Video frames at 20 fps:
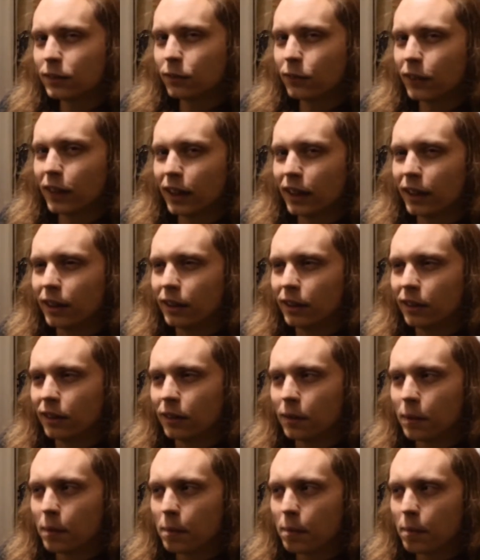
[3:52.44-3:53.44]
feeling
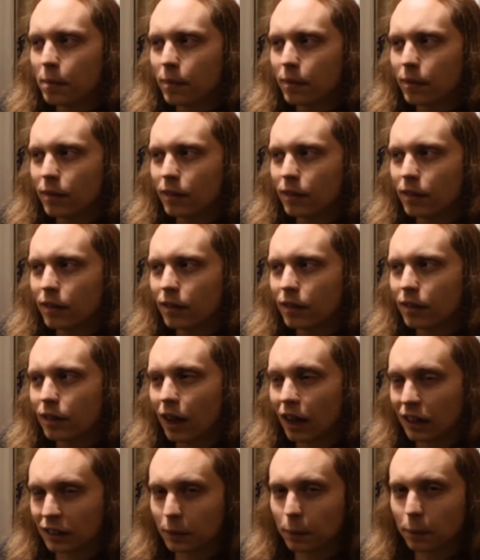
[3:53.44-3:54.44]

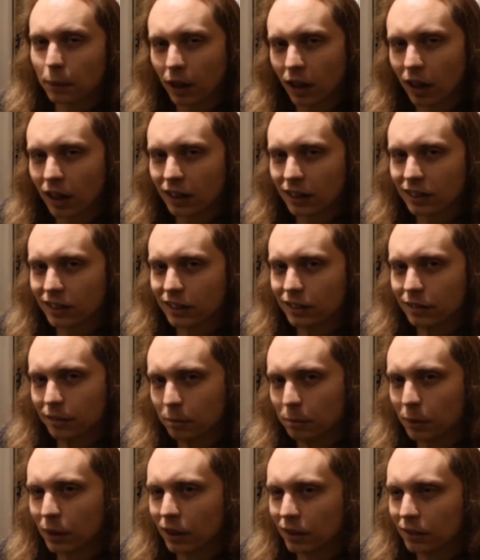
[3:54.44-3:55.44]
as a person,
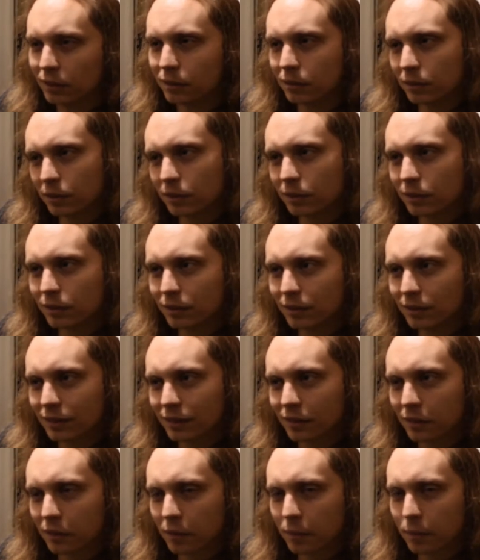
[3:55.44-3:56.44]
but
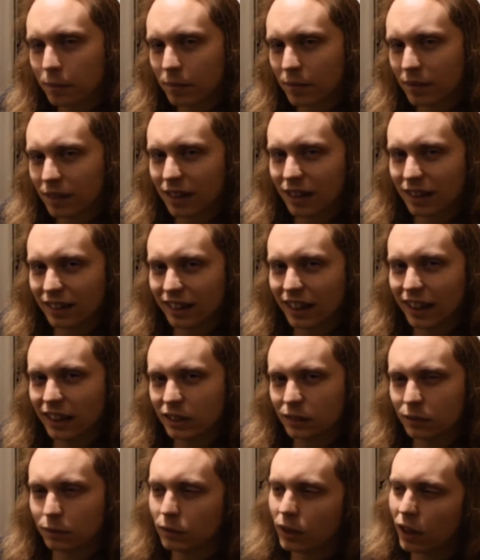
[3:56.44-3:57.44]
at the age
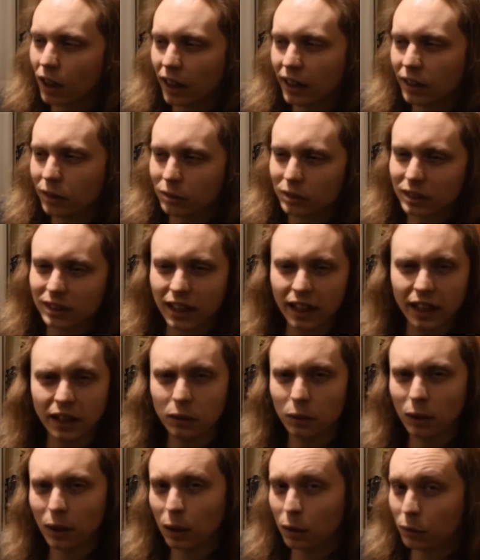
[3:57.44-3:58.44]
of 9 or 10
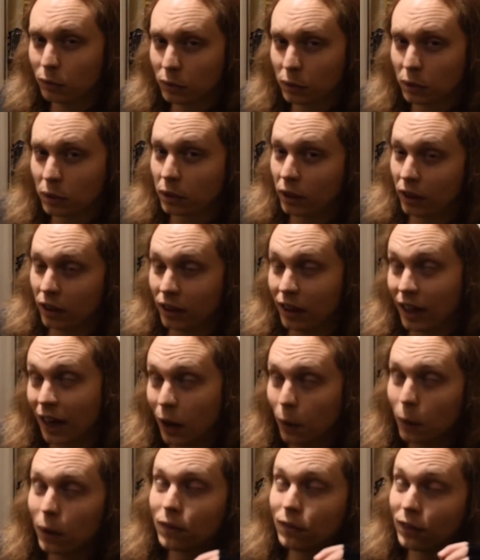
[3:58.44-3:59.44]
or
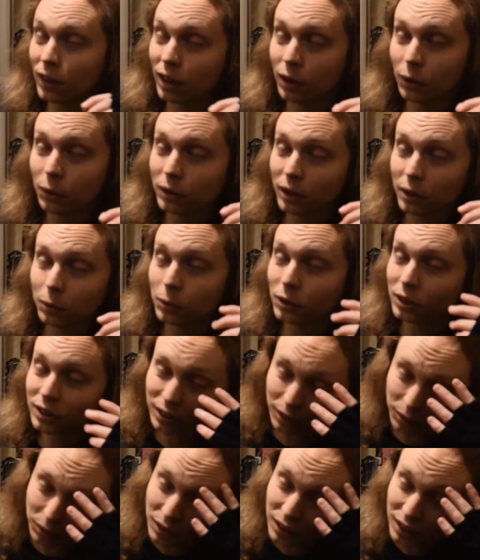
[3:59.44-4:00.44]
however old I was,
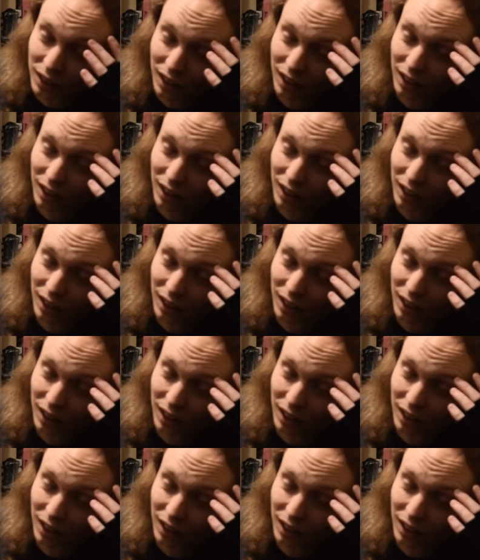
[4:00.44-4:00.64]
it was,